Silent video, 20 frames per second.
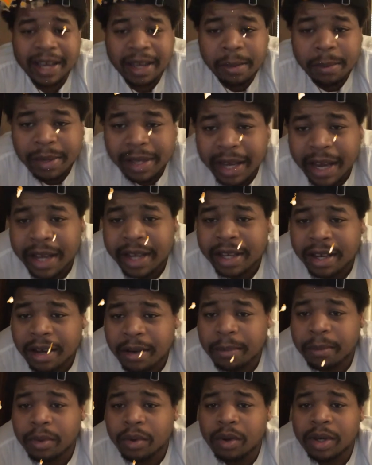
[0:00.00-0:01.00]
NBA
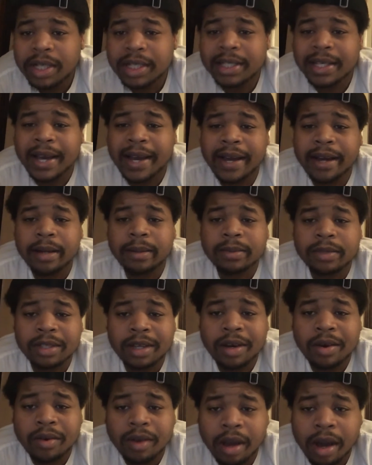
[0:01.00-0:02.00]
YoungBoy top
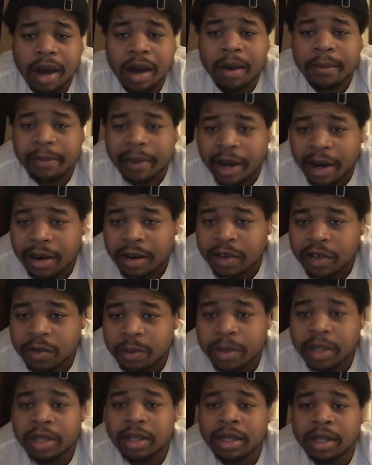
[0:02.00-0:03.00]
song called Purge
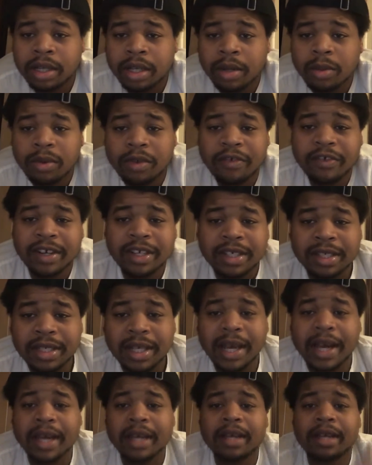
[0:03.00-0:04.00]
Me. You finna see
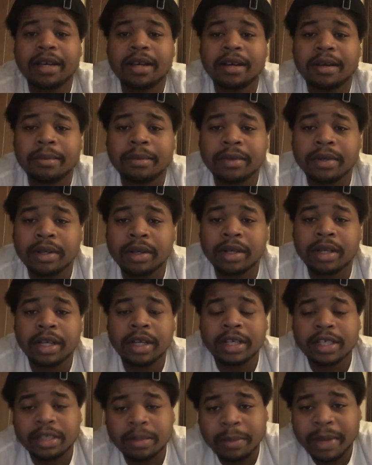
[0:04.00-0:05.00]
how he coming.
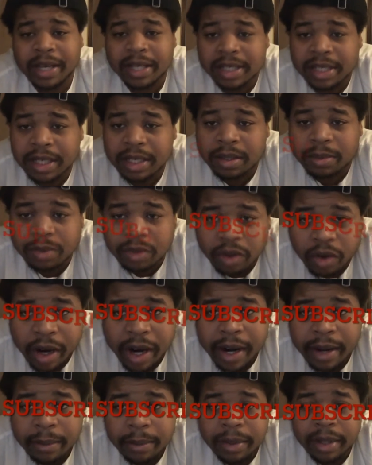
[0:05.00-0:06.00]
Smash that
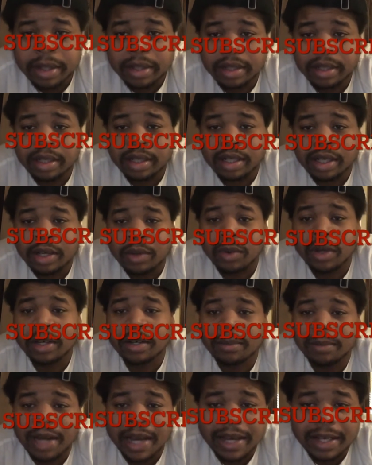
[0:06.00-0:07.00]
subscribe button. Run
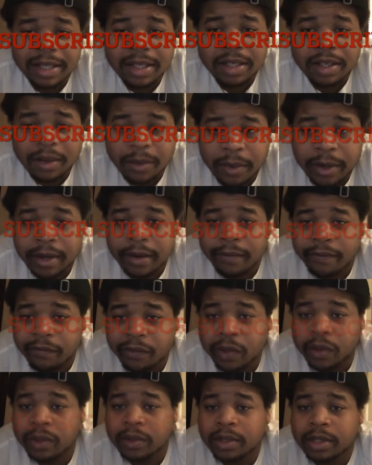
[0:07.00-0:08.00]
them likes up, run them
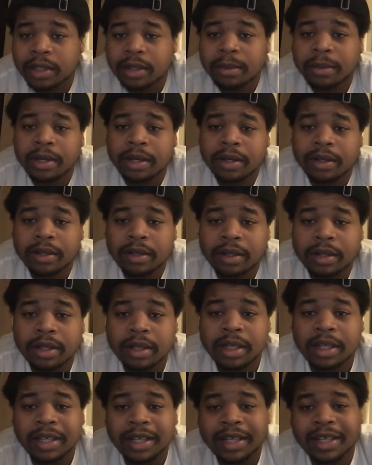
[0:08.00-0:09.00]
views up, though.
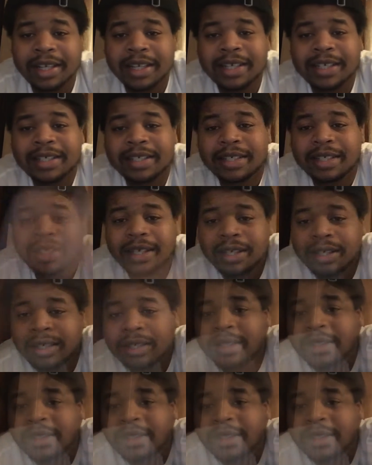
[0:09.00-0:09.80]
Let's get it.